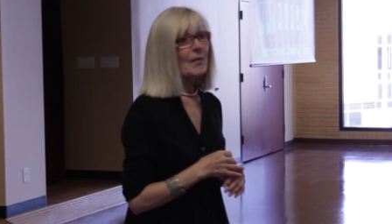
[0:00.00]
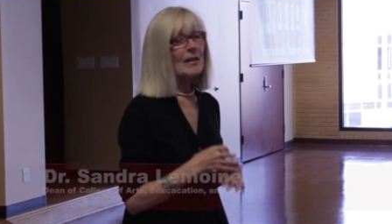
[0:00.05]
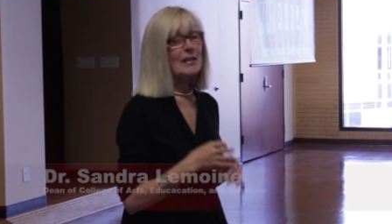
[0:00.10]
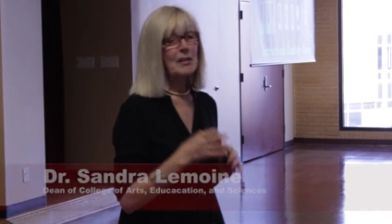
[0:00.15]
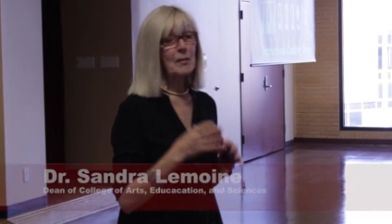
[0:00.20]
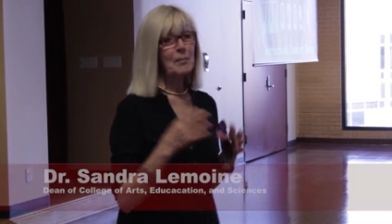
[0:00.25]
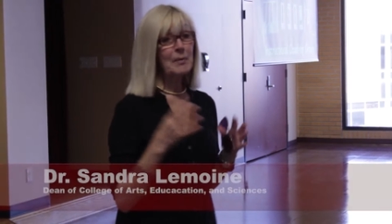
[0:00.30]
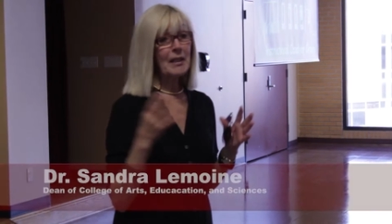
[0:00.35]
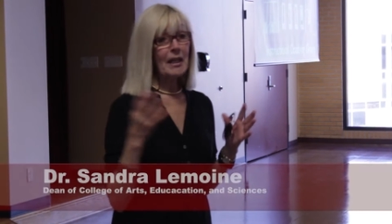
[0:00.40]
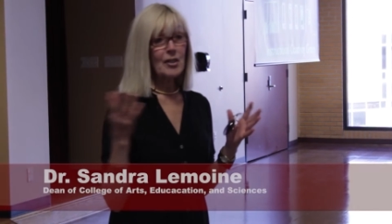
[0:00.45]

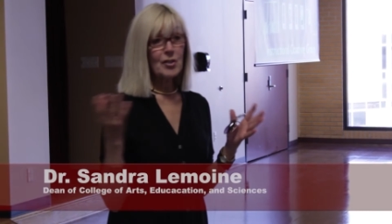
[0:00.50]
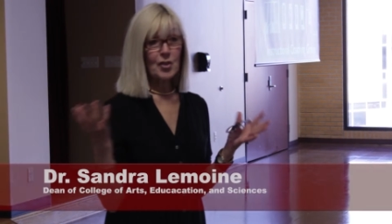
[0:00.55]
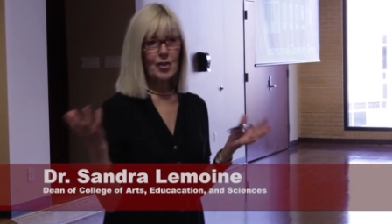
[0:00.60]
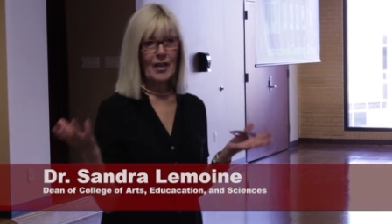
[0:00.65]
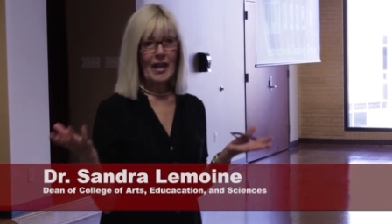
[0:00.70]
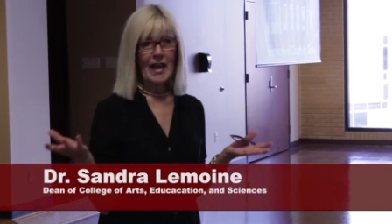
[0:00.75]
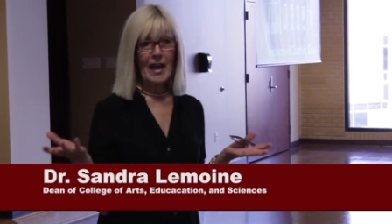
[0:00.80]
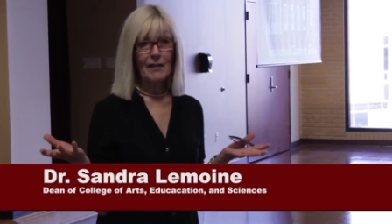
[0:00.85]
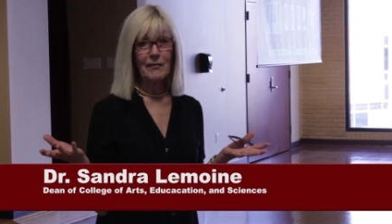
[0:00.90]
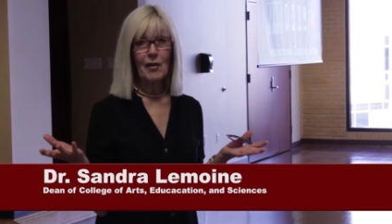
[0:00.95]
It's a pleasure
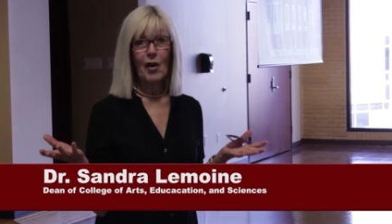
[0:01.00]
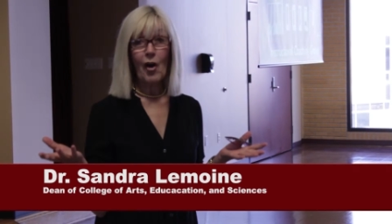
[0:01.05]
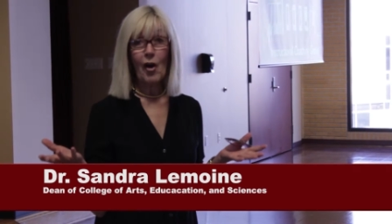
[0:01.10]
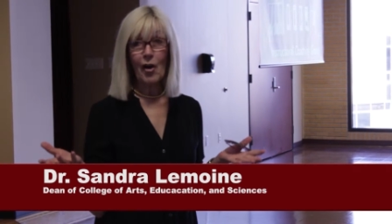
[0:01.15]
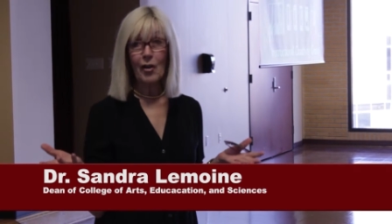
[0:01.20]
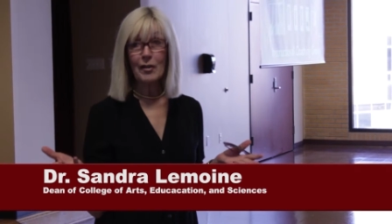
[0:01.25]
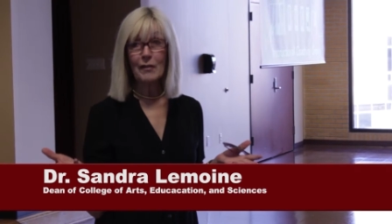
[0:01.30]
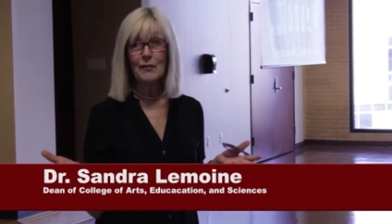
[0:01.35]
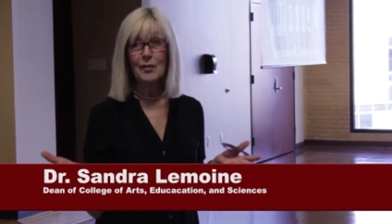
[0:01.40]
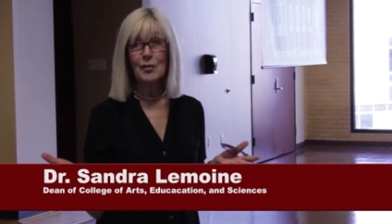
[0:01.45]
to have
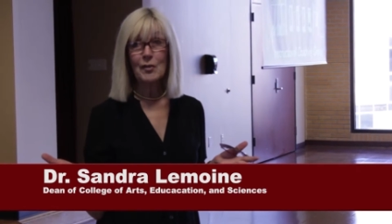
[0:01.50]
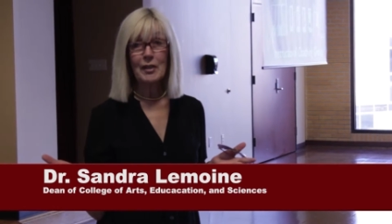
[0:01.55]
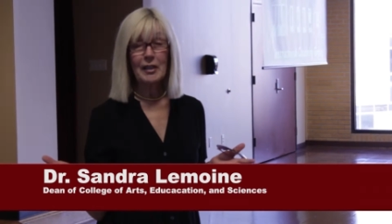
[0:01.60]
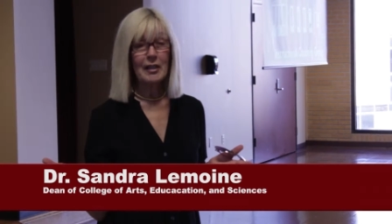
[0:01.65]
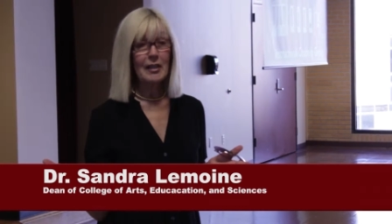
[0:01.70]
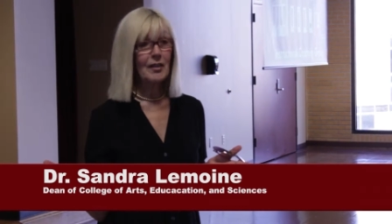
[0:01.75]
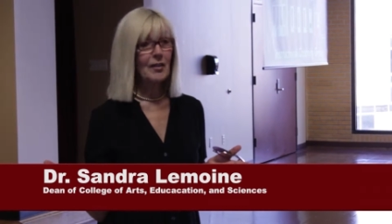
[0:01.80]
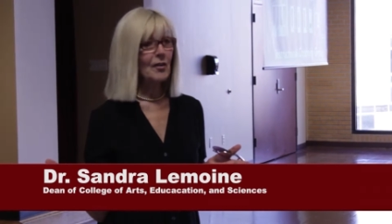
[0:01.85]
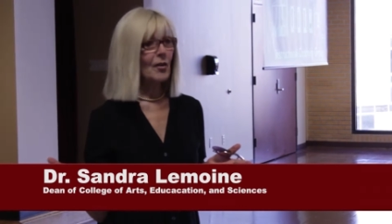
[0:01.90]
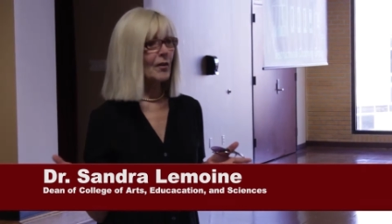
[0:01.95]
all of you
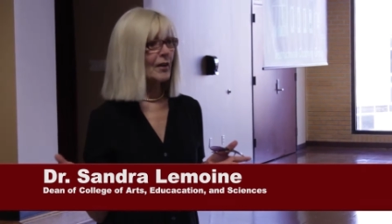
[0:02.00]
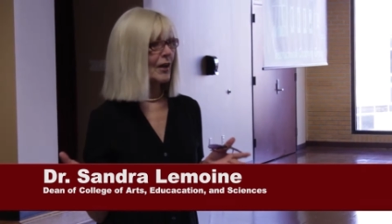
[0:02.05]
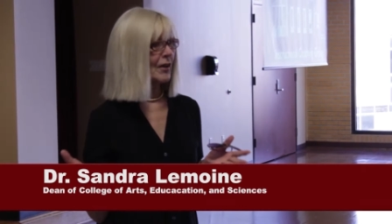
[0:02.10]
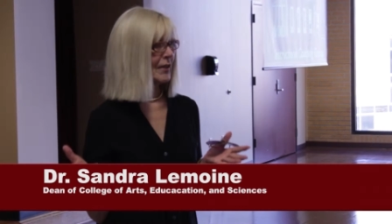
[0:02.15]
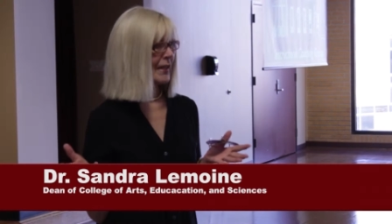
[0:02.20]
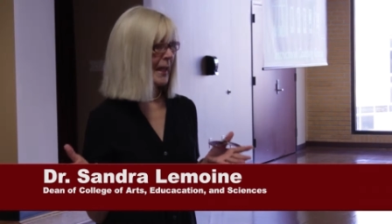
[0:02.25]
here on our